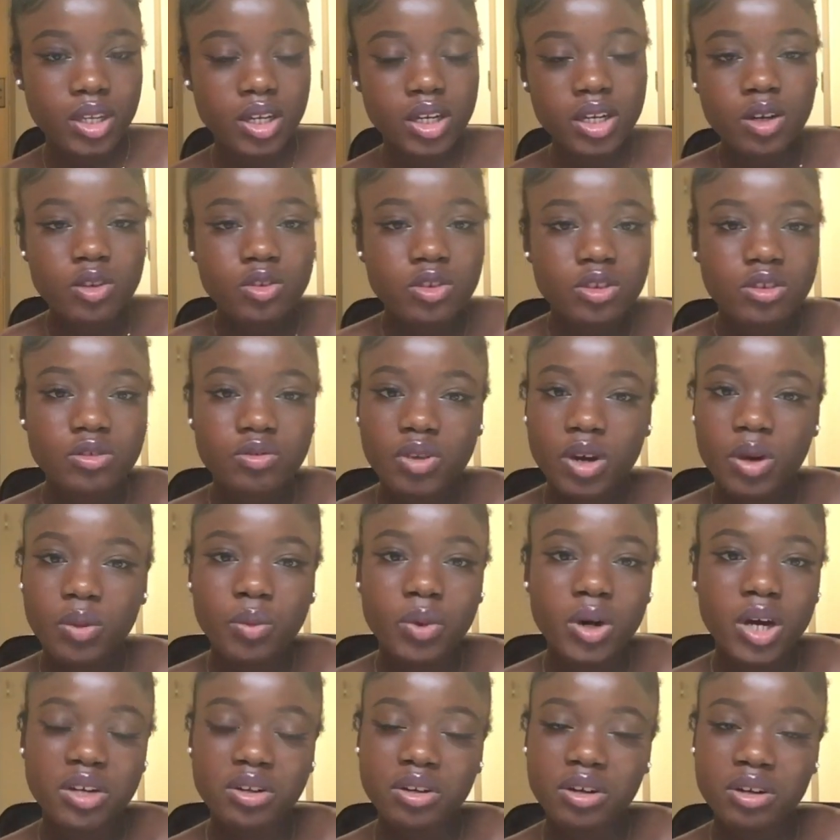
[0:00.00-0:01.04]
and I'll just write
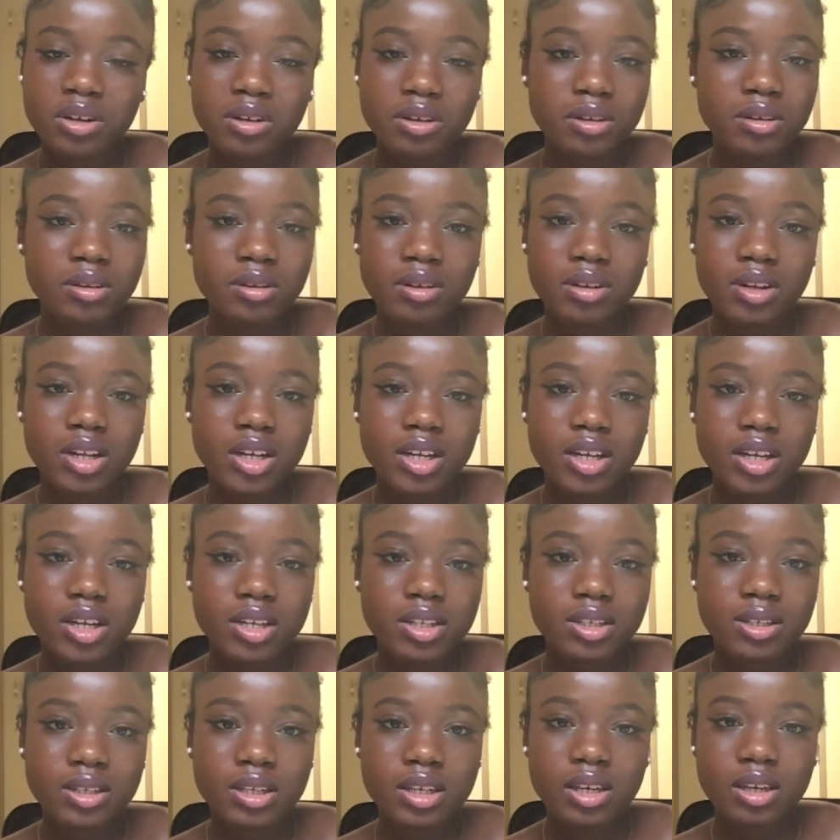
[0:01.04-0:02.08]
what I know, like
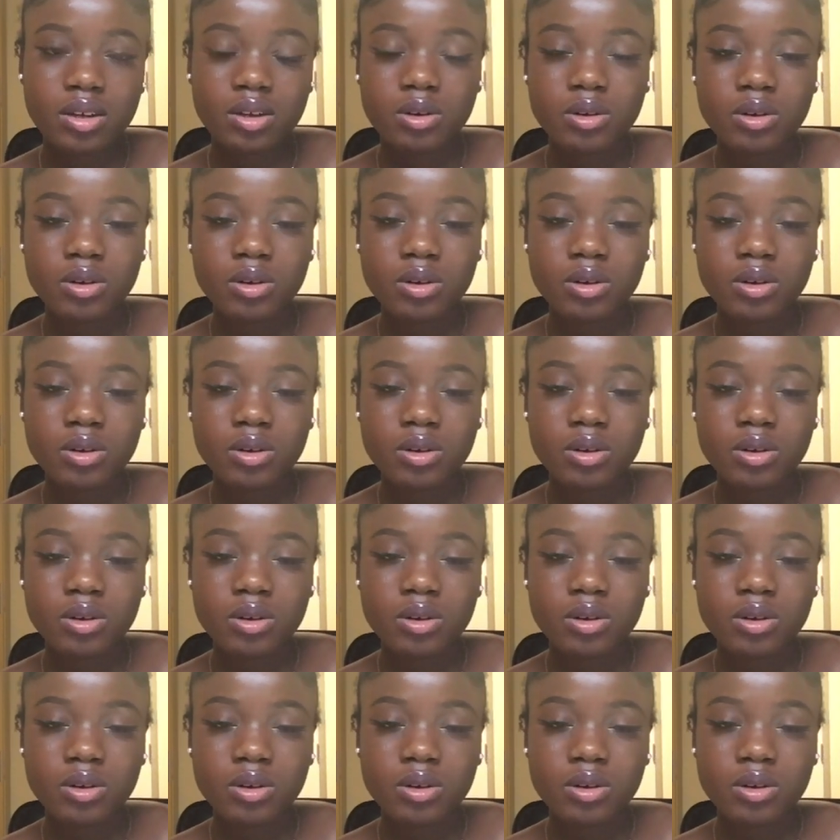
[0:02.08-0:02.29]
see,